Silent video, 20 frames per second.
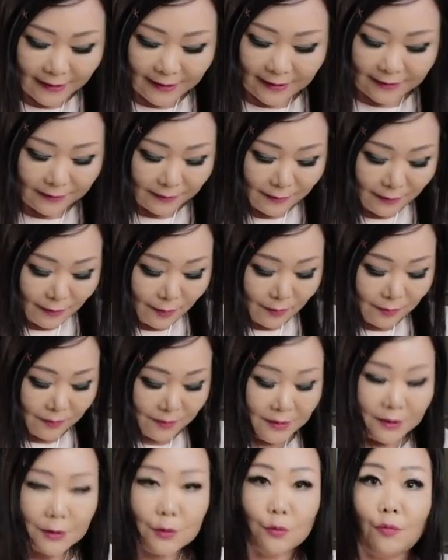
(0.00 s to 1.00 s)
And
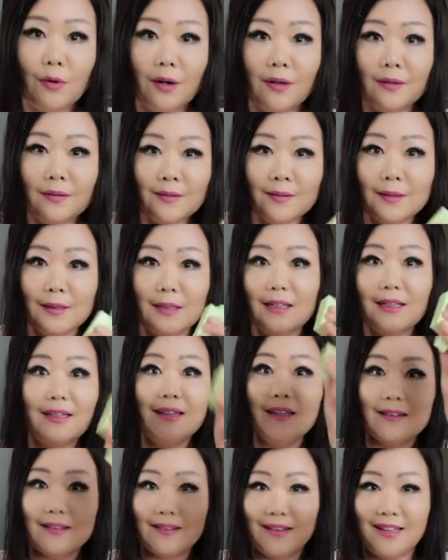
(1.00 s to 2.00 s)
this one,
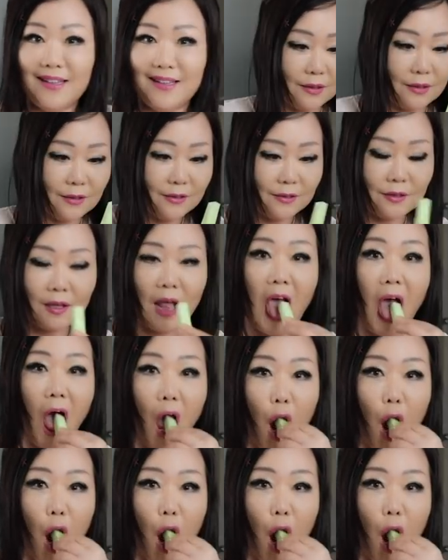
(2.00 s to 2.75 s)
eat. Good.